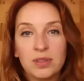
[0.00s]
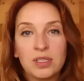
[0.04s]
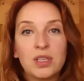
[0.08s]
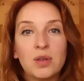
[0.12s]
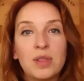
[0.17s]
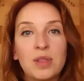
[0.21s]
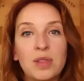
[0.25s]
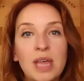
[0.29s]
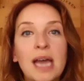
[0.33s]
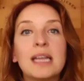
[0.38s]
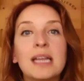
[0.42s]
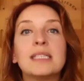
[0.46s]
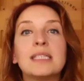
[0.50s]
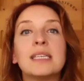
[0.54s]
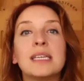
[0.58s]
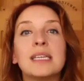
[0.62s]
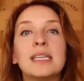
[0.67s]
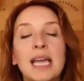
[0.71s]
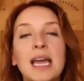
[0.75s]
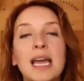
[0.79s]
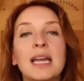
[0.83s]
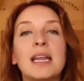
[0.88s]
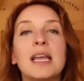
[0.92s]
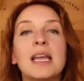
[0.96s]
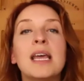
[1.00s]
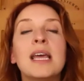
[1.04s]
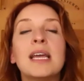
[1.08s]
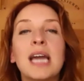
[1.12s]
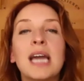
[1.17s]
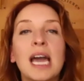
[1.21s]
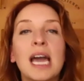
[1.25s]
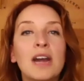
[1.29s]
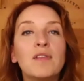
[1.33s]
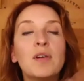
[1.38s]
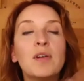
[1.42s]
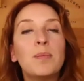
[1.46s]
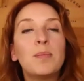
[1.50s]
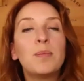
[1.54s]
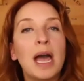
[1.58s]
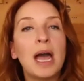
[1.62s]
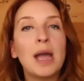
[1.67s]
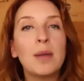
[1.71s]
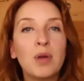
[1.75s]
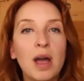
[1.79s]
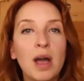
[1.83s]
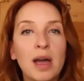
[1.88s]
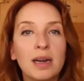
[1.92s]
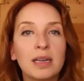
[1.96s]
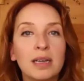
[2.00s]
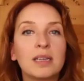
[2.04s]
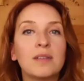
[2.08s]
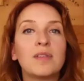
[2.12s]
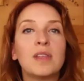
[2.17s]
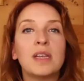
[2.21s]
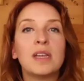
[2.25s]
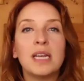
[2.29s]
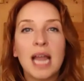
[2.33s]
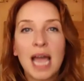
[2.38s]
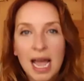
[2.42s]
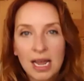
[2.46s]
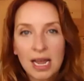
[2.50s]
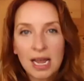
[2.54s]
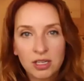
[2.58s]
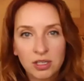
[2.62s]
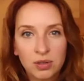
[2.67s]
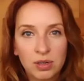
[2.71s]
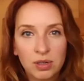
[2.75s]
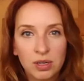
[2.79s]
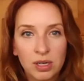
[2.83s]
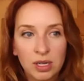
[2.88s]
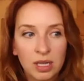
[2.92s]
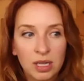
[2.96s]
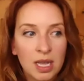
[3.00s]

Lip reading: So that is, again, kind of a byproduct of the natural